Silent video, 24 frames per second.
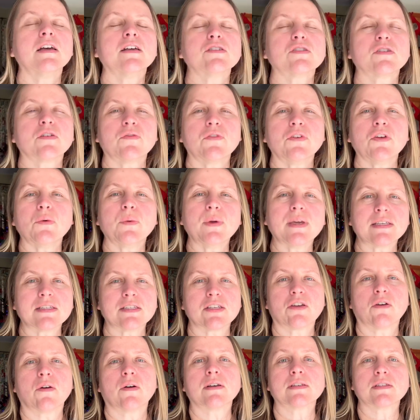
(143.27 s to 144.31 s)
So a few weeks
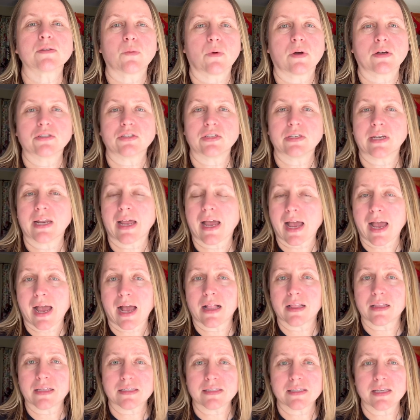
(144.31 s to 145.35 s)
ago, I was watching
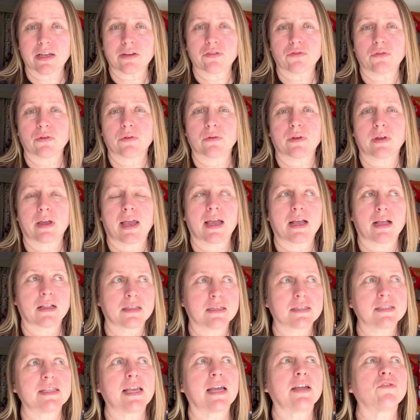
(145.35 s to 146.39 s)
Alexandra
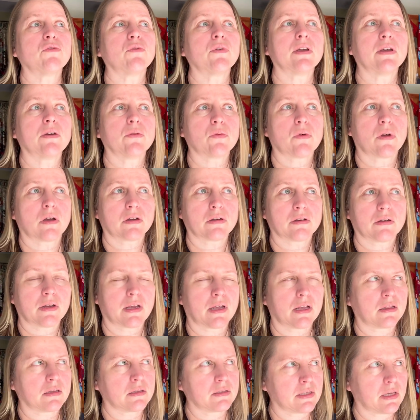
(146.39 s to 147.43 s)

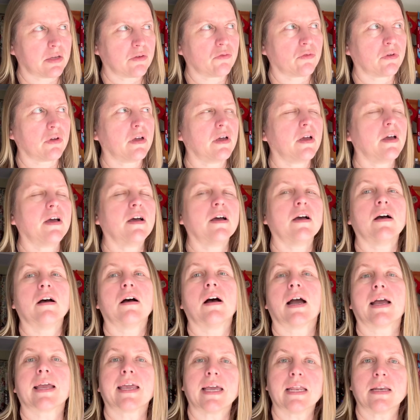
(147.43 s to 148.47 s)

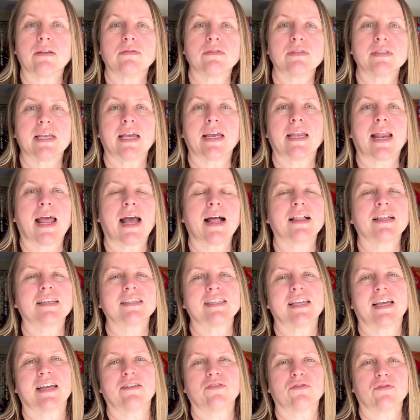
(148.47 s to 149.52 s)

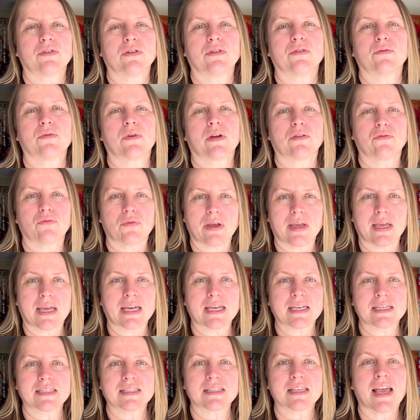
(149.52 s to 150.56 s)

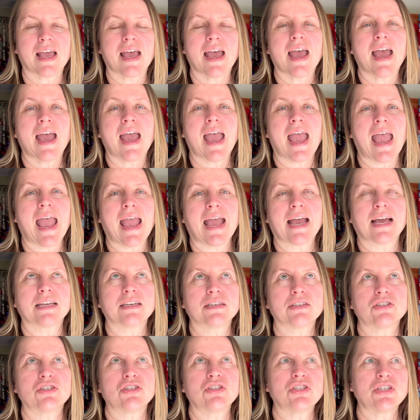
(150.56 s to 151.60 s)
Rodriguez, and
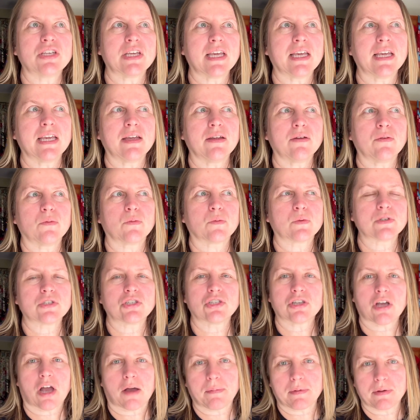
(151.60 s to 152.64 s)
she was
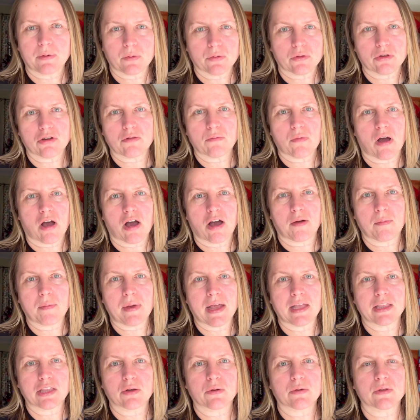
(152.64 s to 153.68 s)
shopping with her mom,
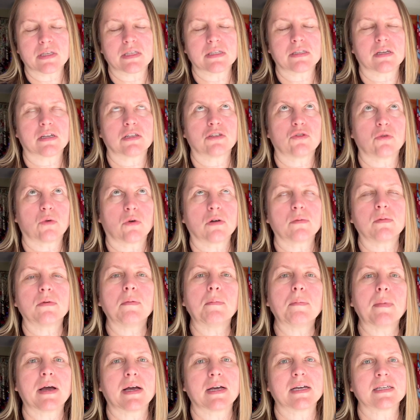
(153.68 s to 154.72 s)
and there were these adorable
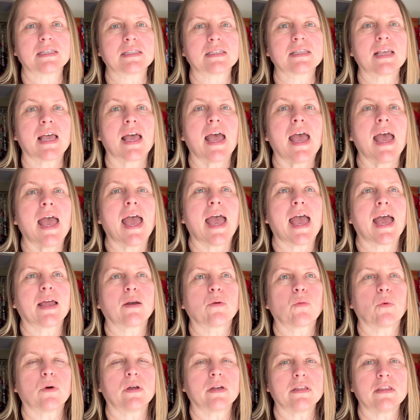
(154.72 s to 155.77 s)
mugs,
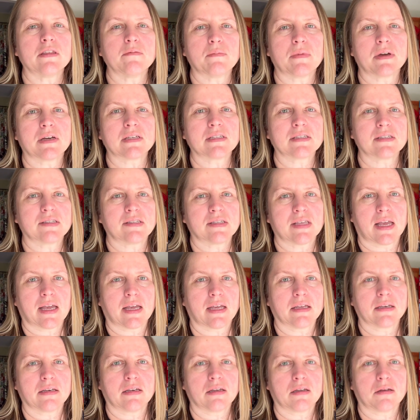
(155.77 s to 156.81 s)
and one of the mugs
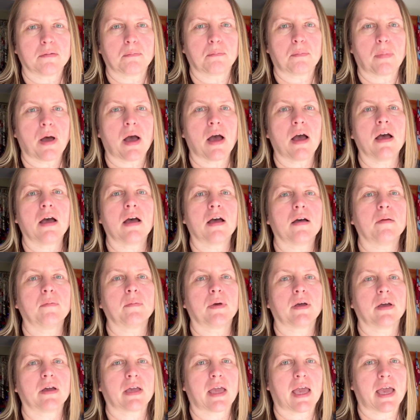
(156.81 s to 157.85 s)
said, Bah
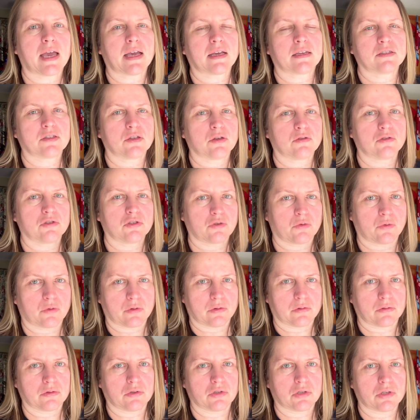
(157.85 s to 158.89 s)
Humbug Exo
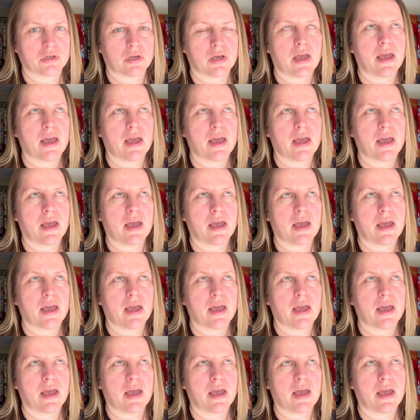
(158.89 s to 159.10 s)
Scrooge,